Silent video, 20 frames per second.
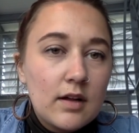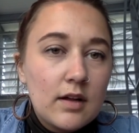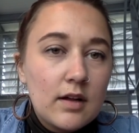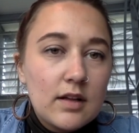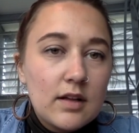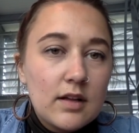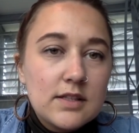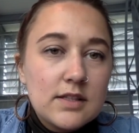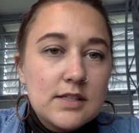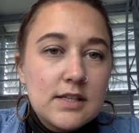
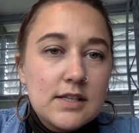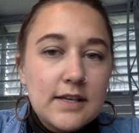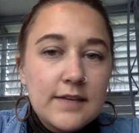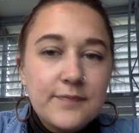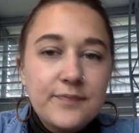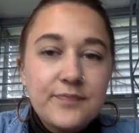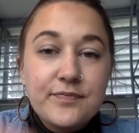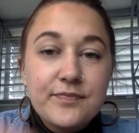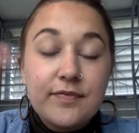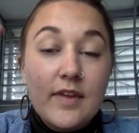Let's see.
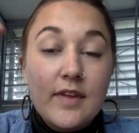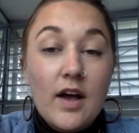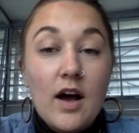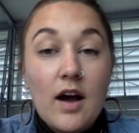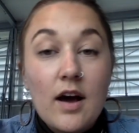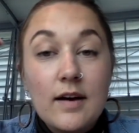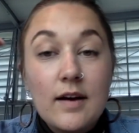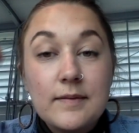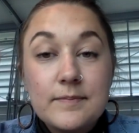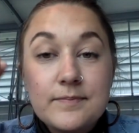
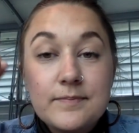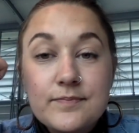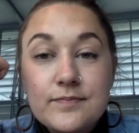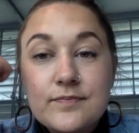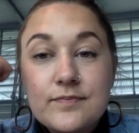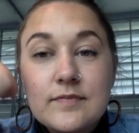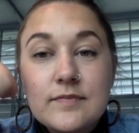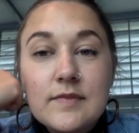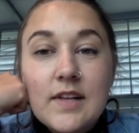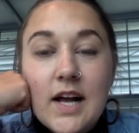I
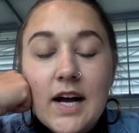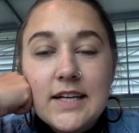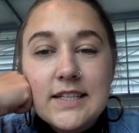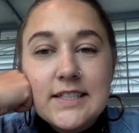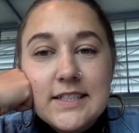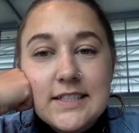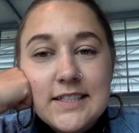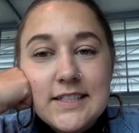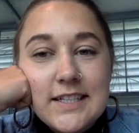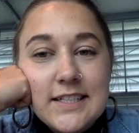
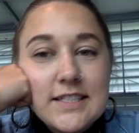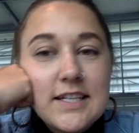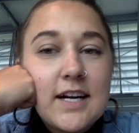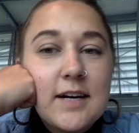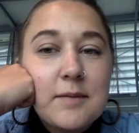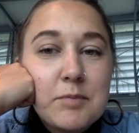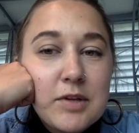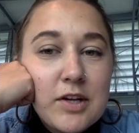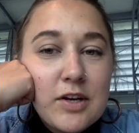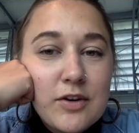didn't get to
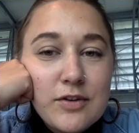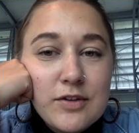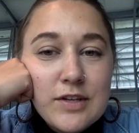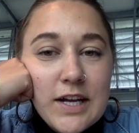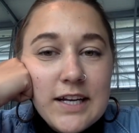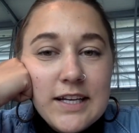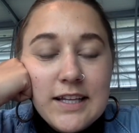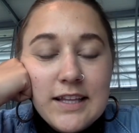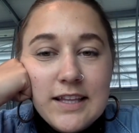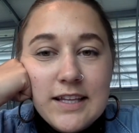upload
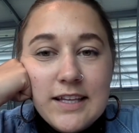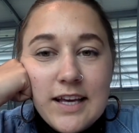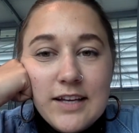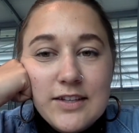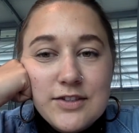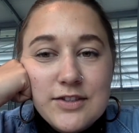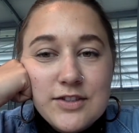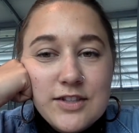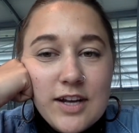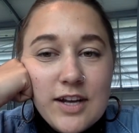anything
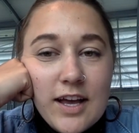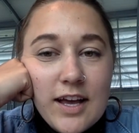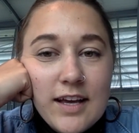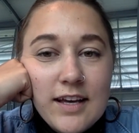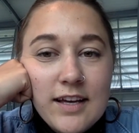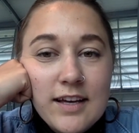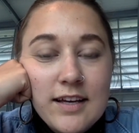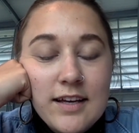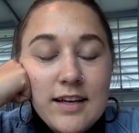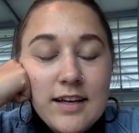yesterday
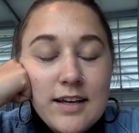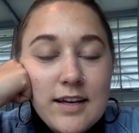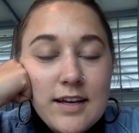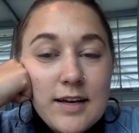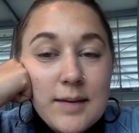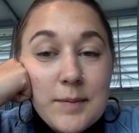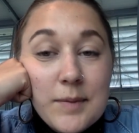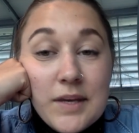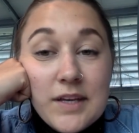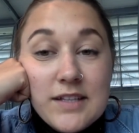
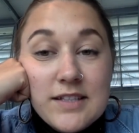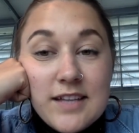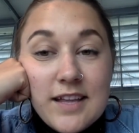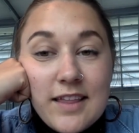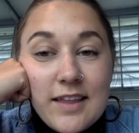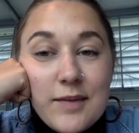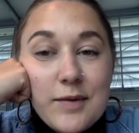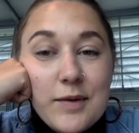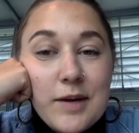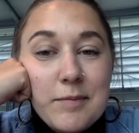because
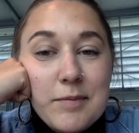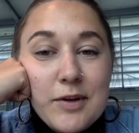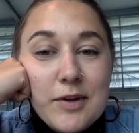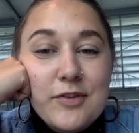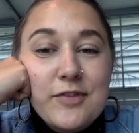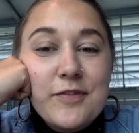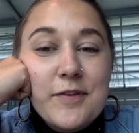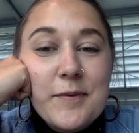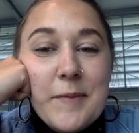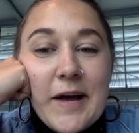nothing would
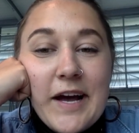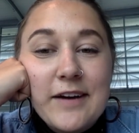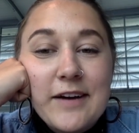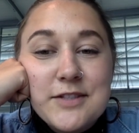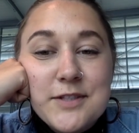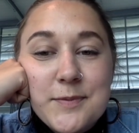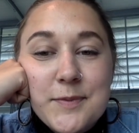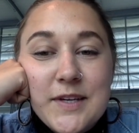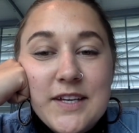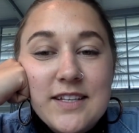upload from my
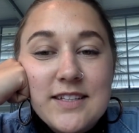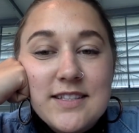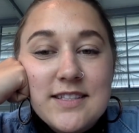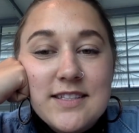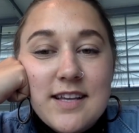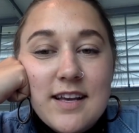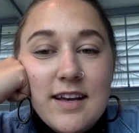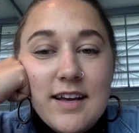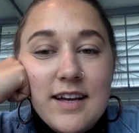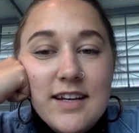house because
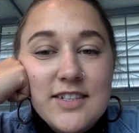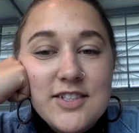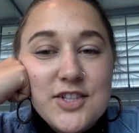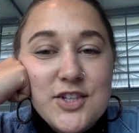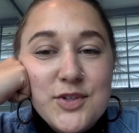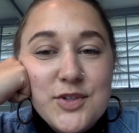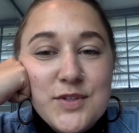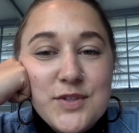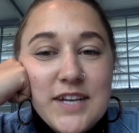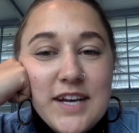I
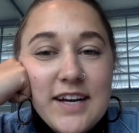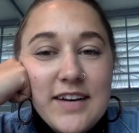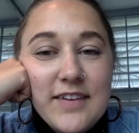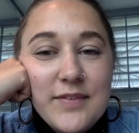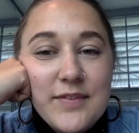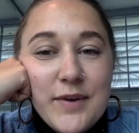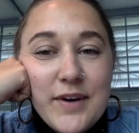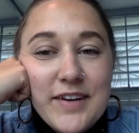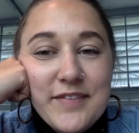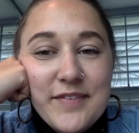don't have
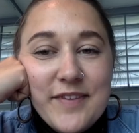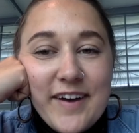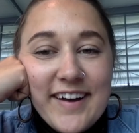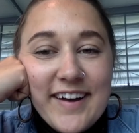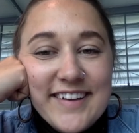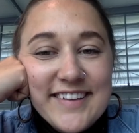Wi-Fi.